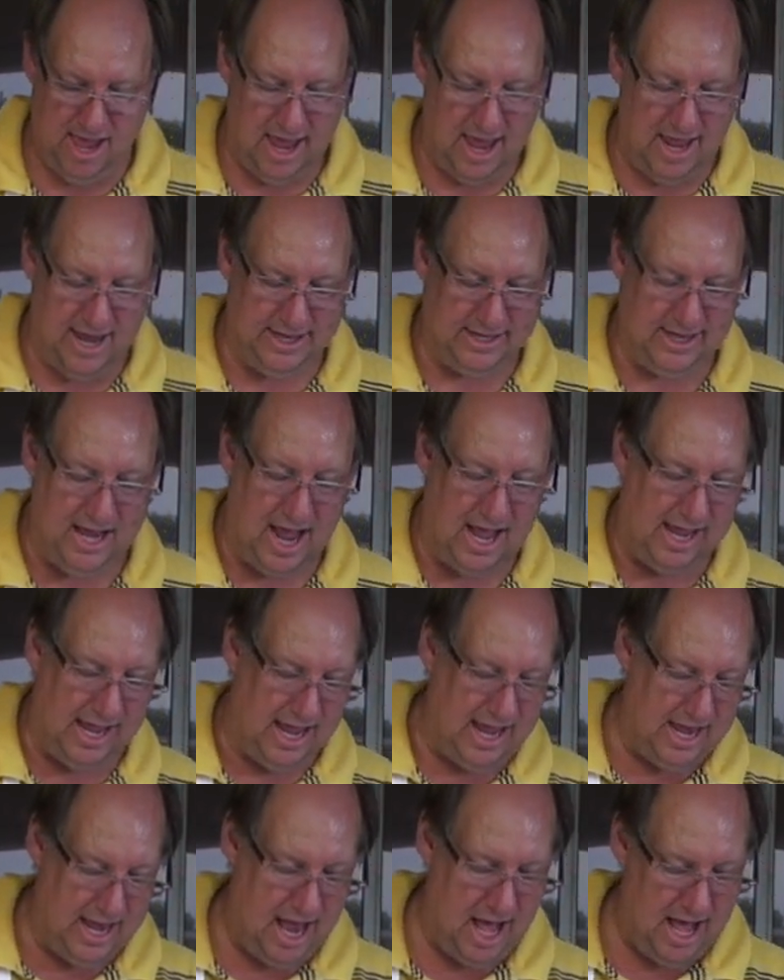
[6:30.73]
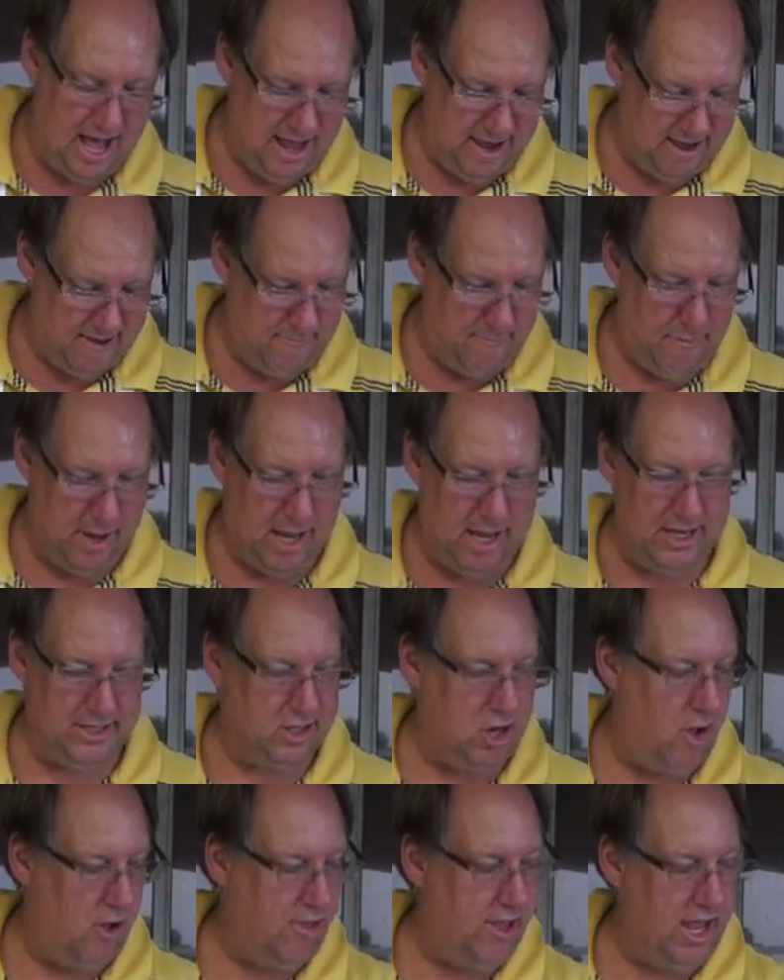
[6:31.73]
and it's not getting hot because
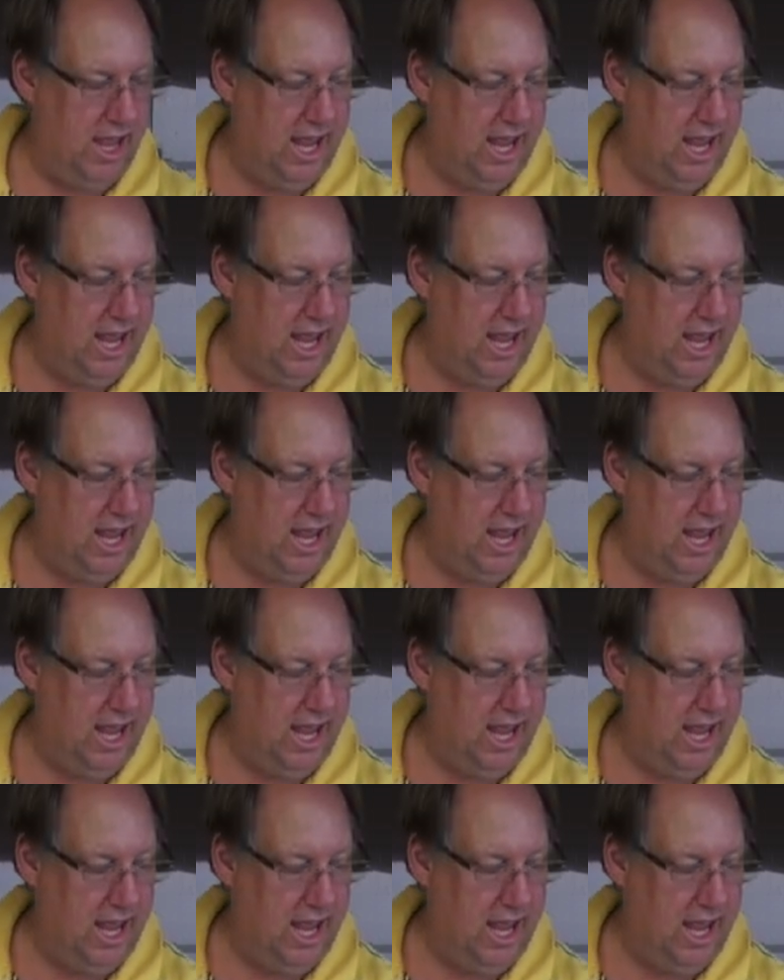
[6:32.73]
all the